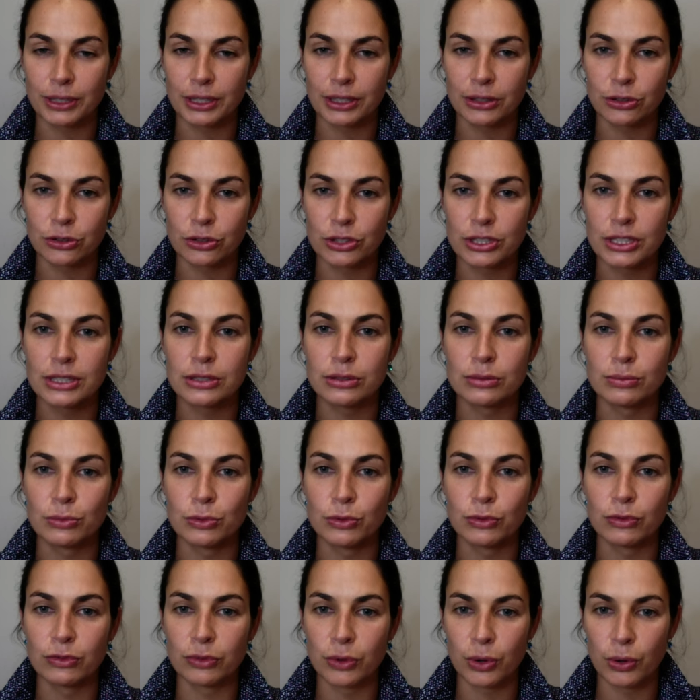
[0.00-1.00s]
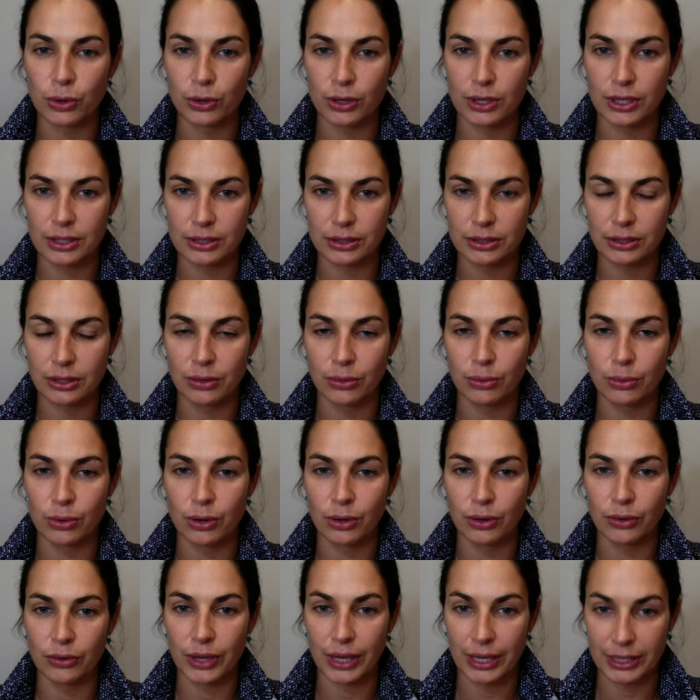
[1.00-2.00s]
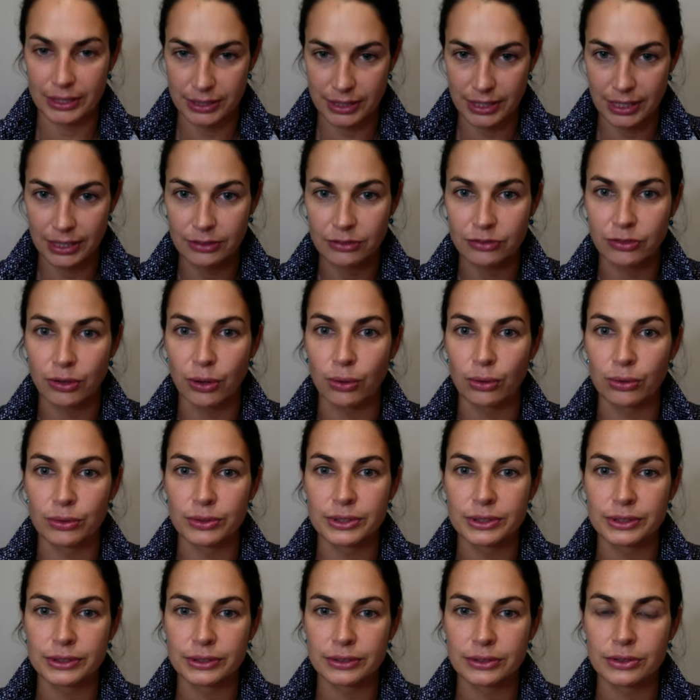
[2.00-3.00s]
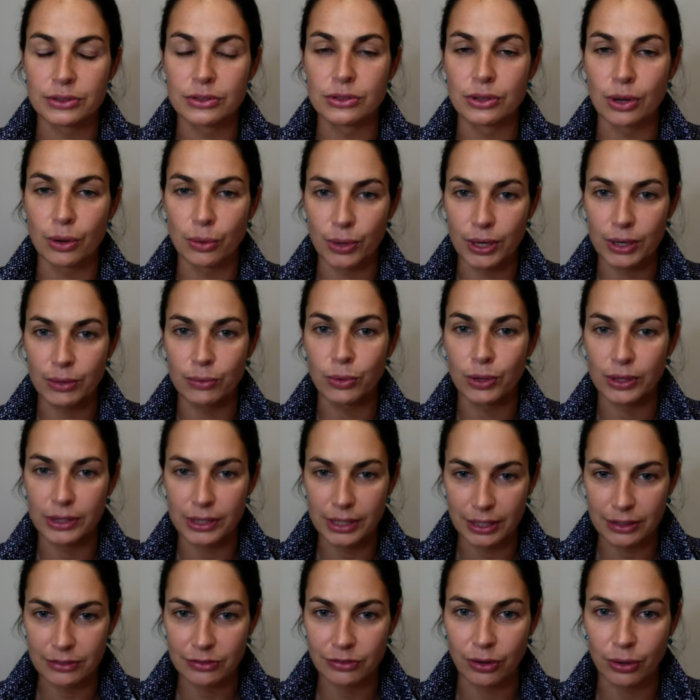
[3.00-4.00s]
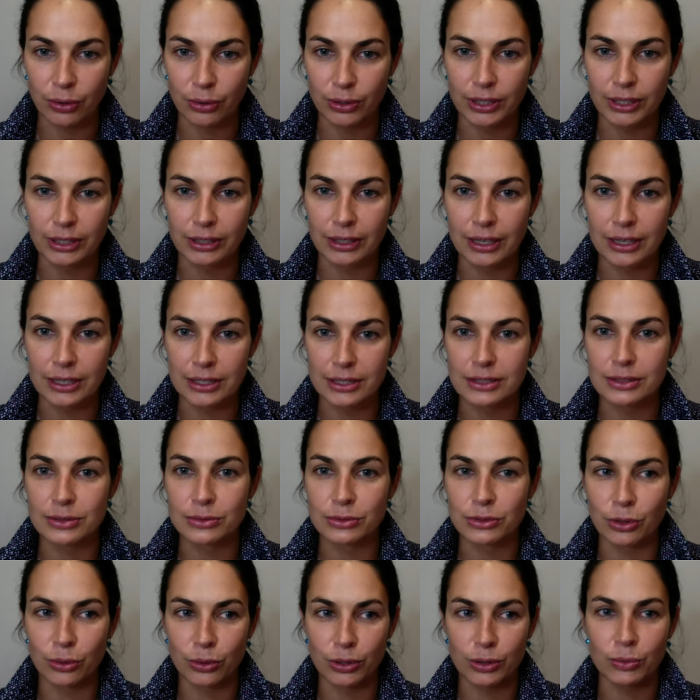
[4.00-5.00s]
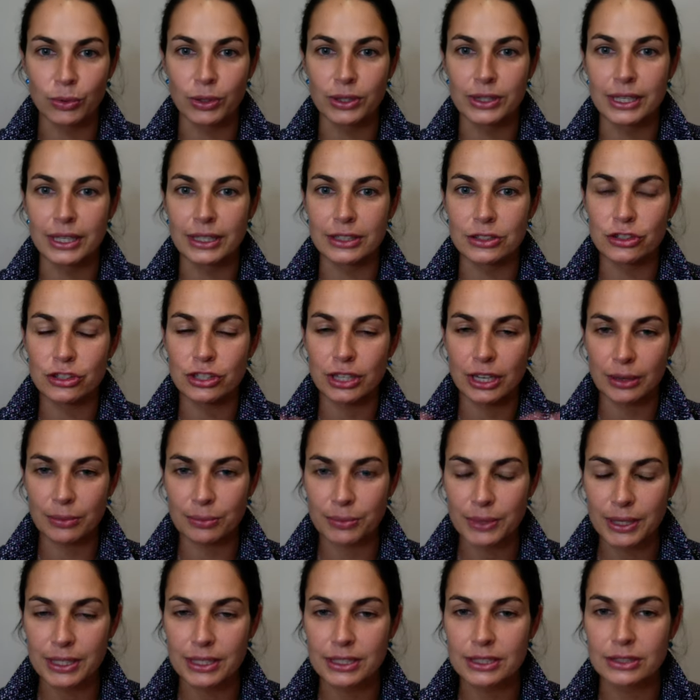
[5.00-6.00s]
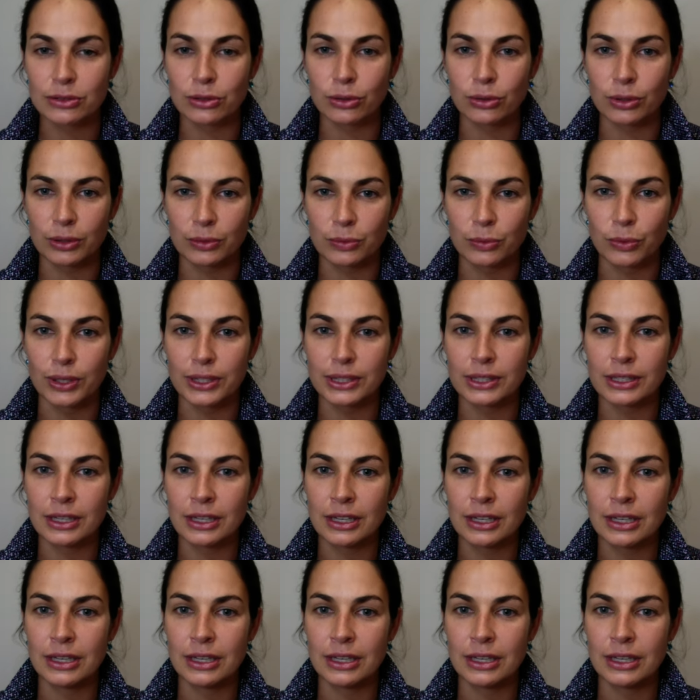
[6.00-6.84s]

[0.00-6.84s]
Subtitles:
energy to move forward into the world as that fold, knowing what that folding is, knowing what that shape is, knowing what